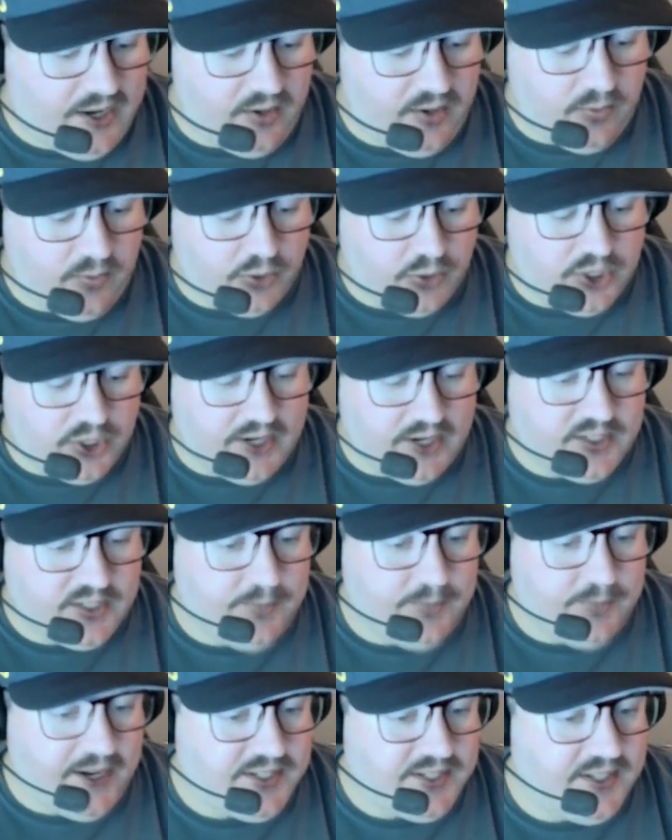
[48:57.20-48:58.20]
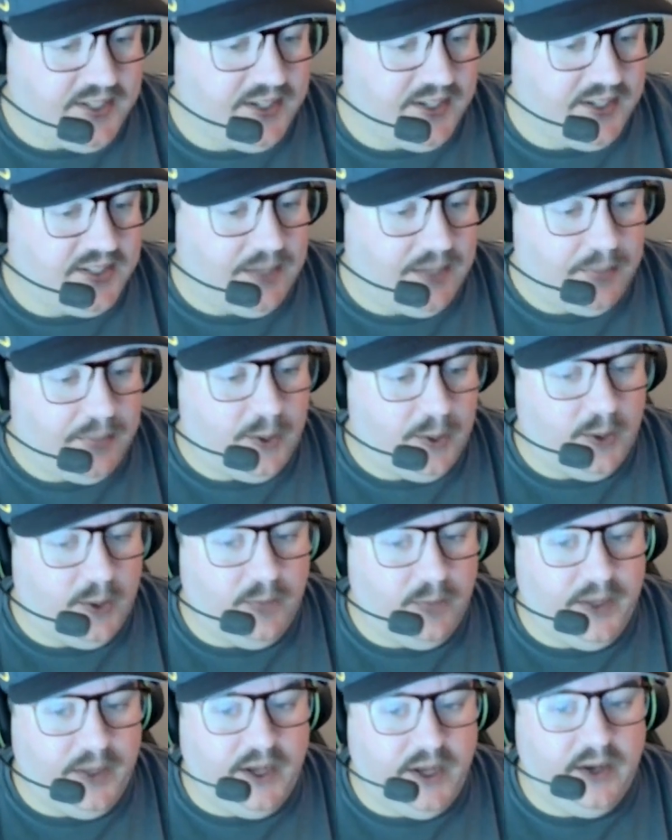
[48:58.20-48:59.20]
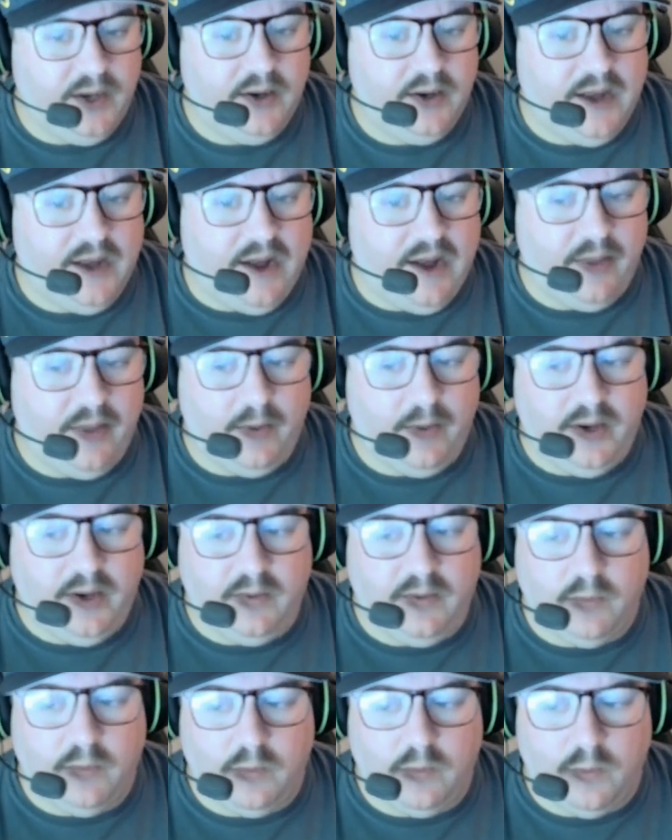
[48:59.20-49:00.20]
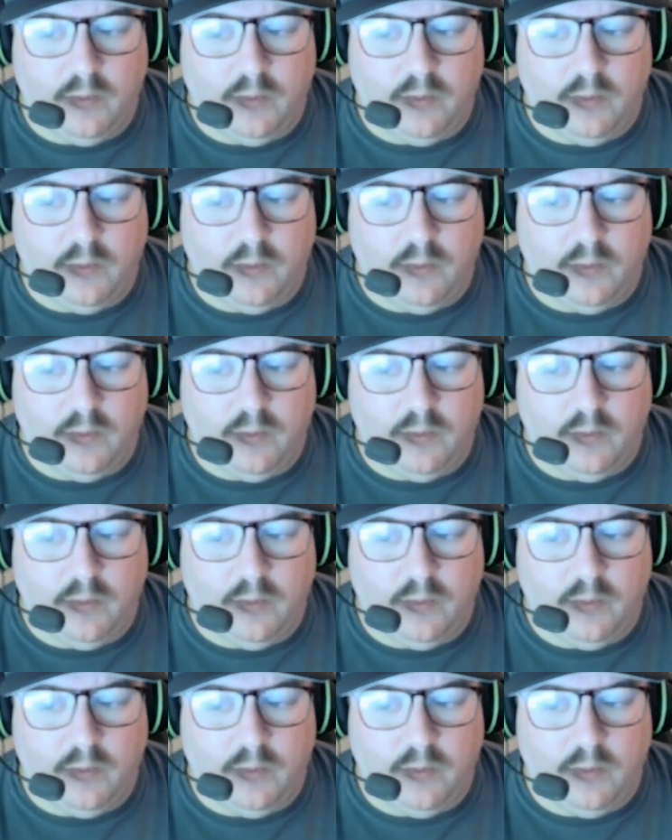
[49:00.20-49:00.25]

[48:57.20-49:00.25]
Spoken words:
to spice things up a little bit now that we